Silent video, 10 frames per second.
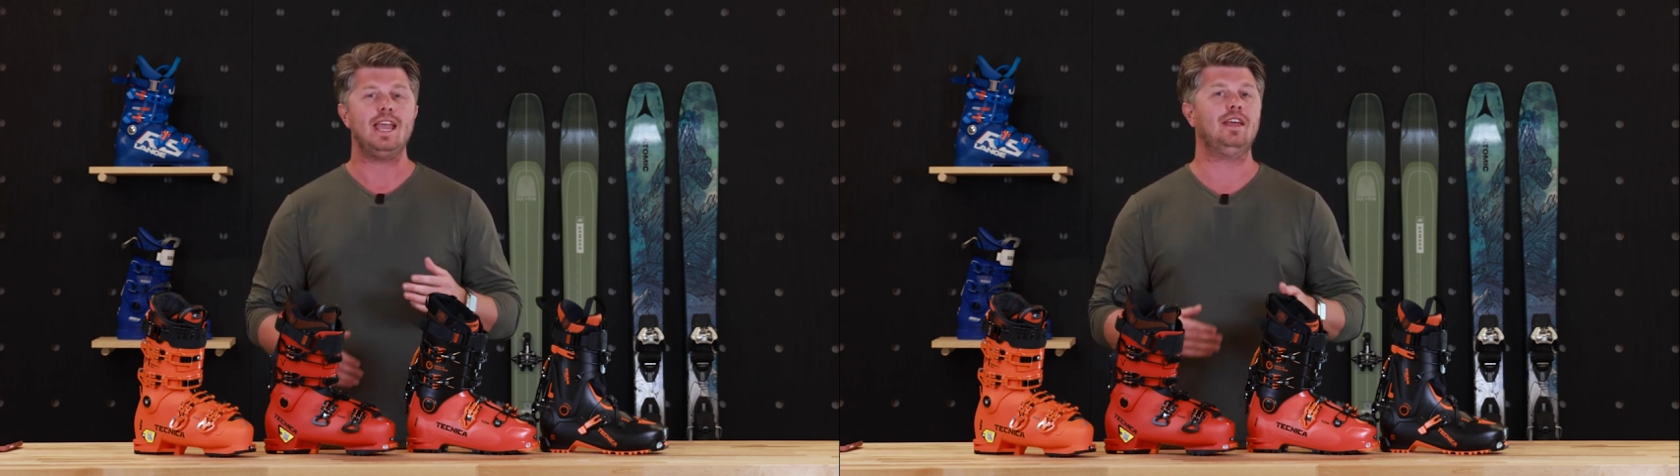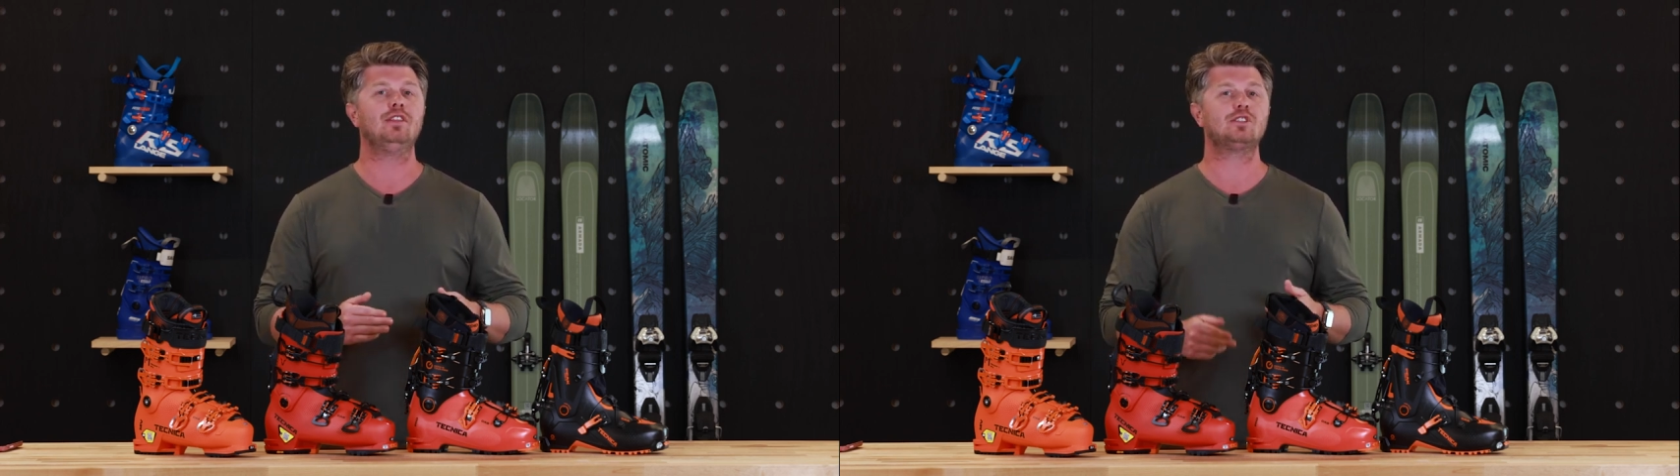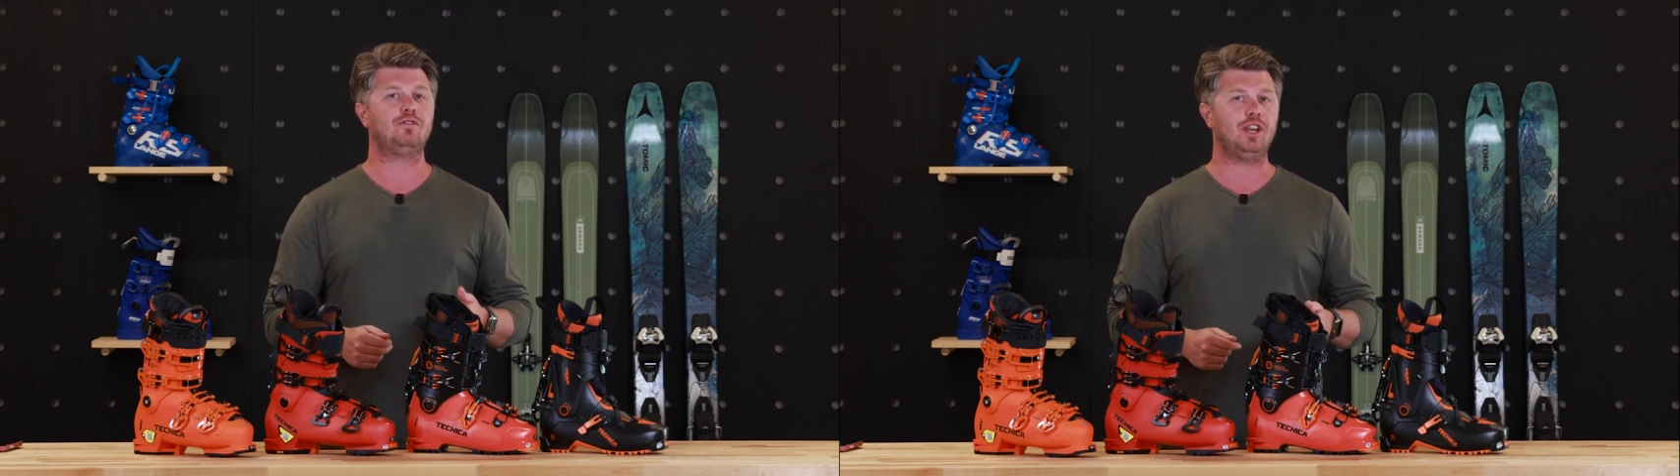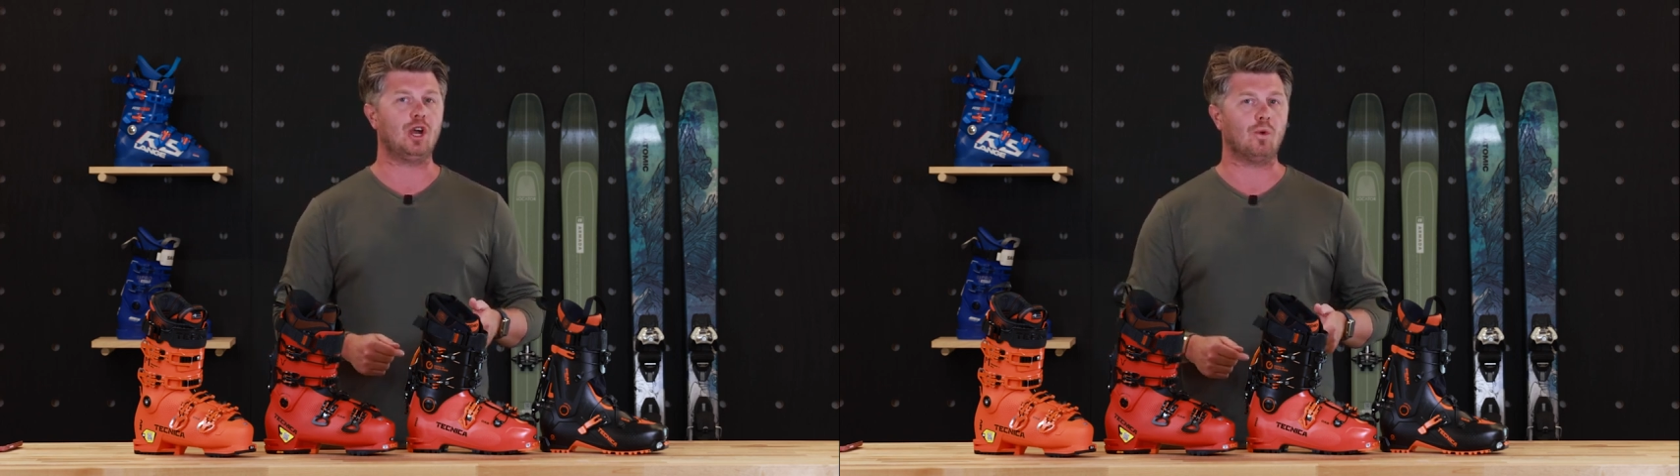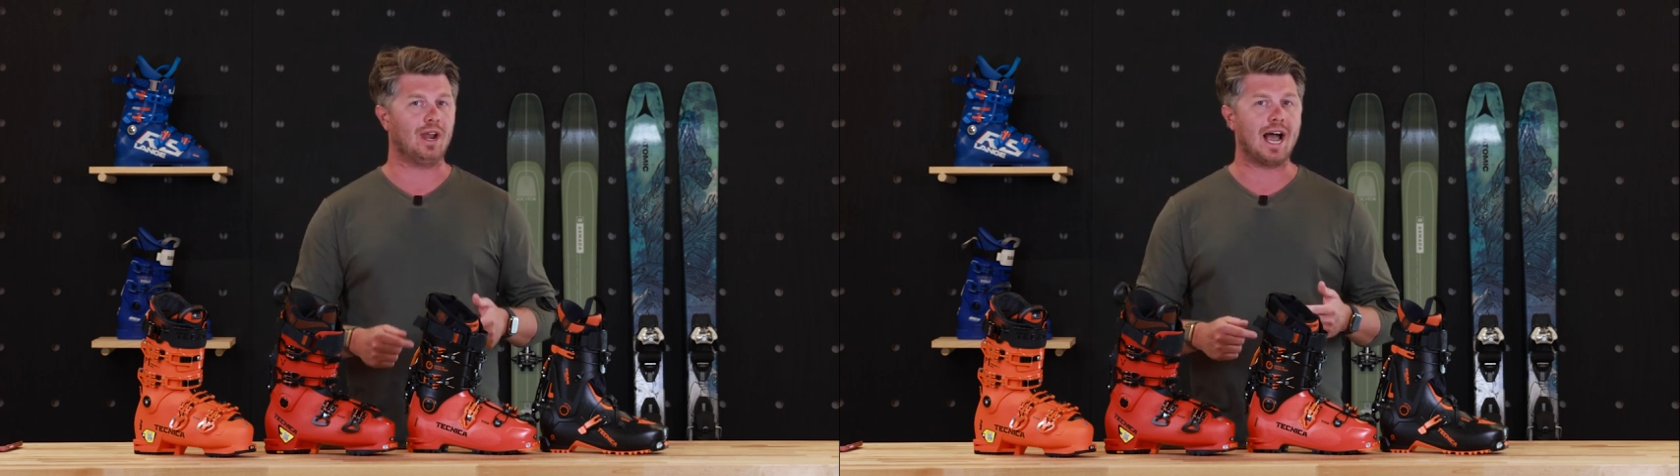In this
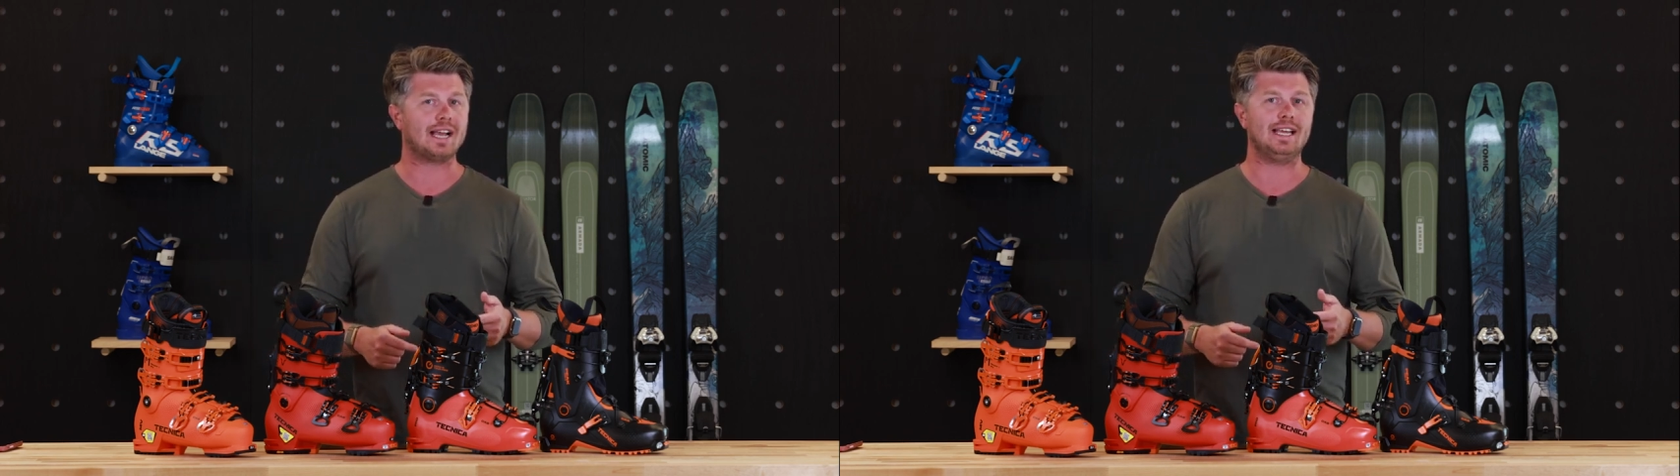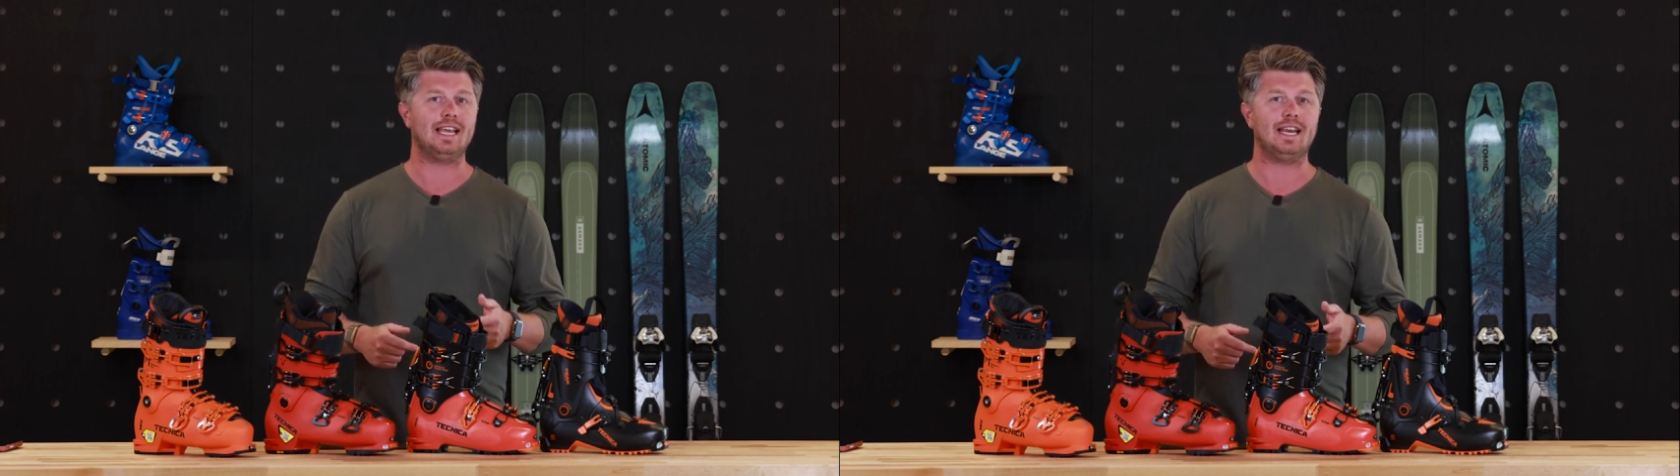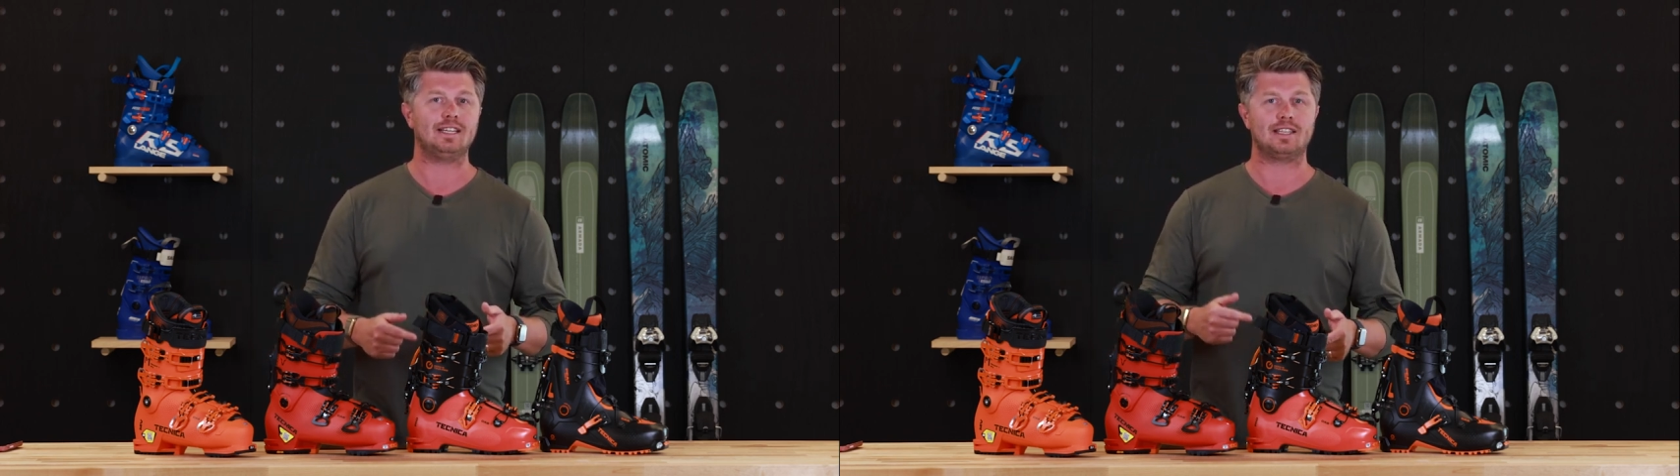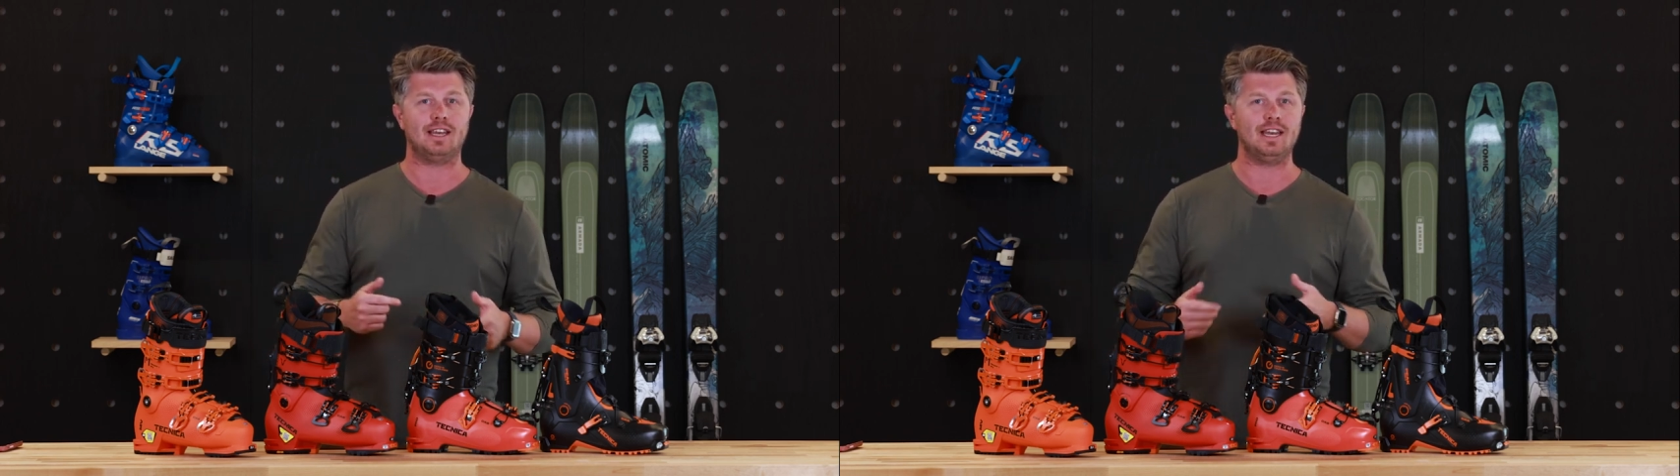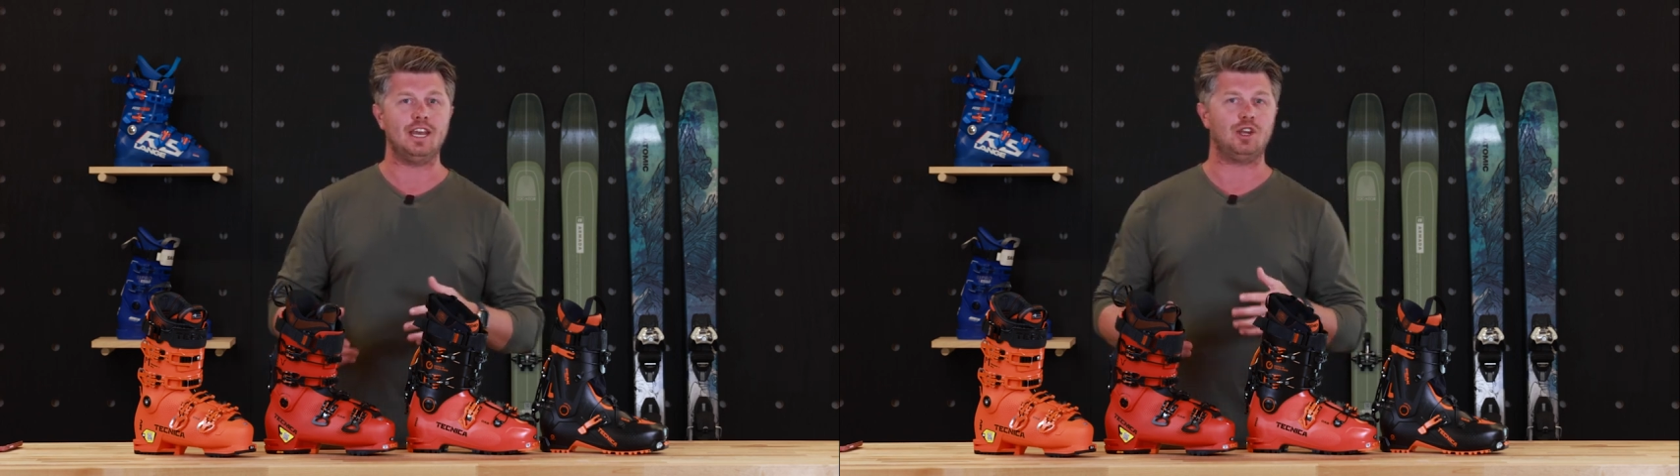video, we're not going to get into
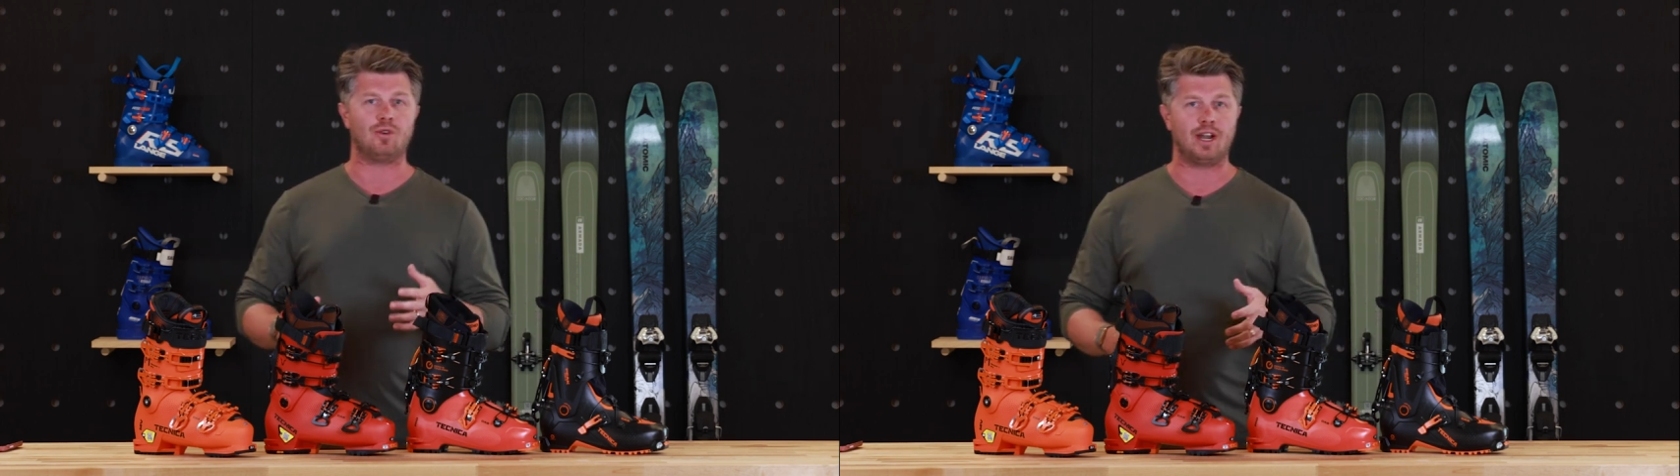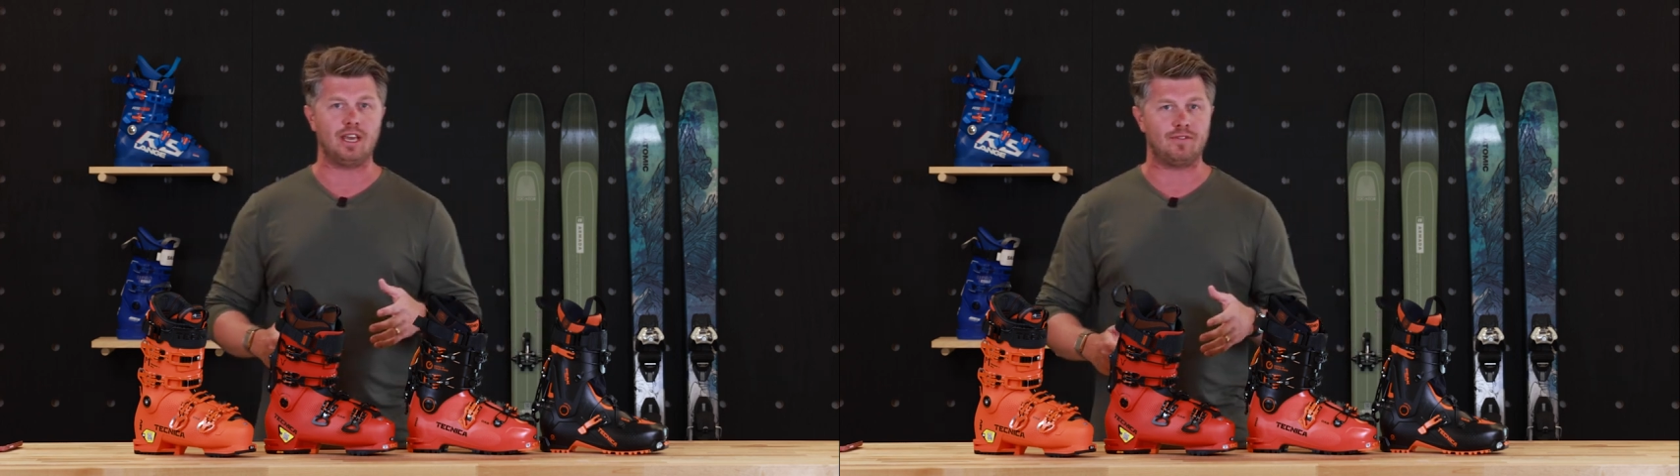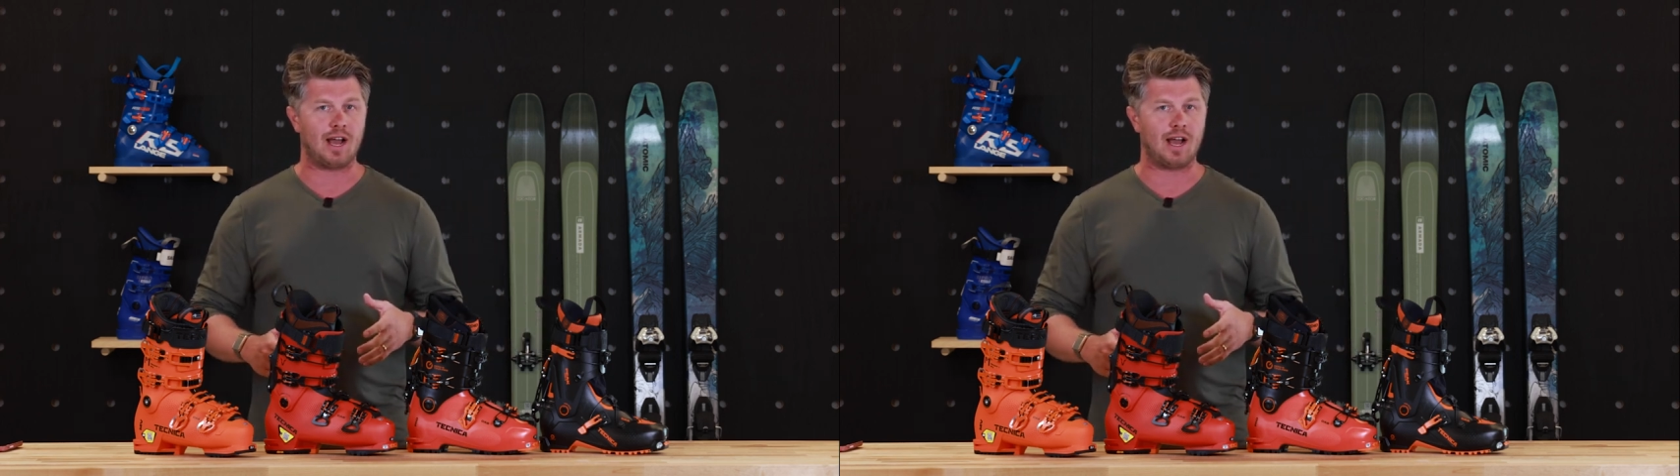the nitty-gritty